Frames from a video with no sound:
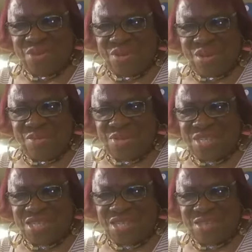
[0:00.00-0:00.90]
are,
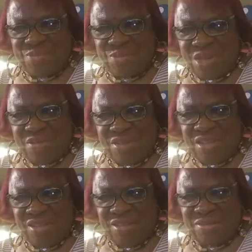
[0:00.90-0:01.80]
Miss
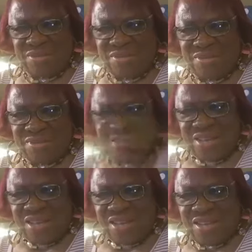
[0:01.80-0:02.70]
Barre.
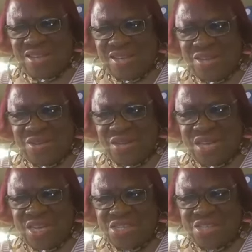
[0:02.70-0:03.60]
I think you're on the
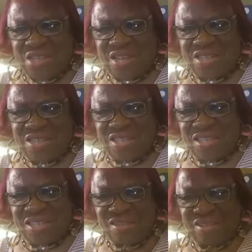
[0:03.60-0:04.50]
Asian
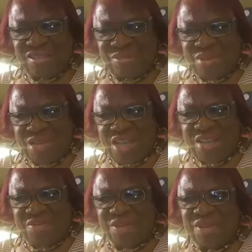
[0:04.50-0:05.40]
continent. But
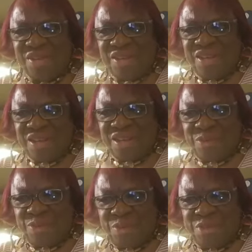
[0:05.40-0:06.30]
however, you
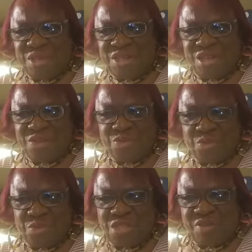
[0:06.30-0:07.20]
put me in touch with
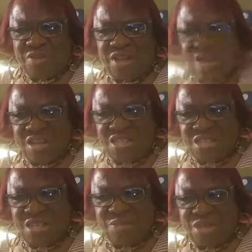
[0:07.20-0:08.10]
whichever the
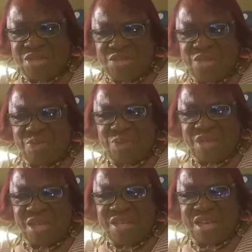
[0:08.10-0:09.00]
continent. Make sure you put
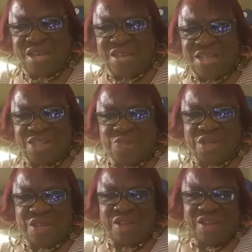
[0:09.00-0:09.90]
that down as well.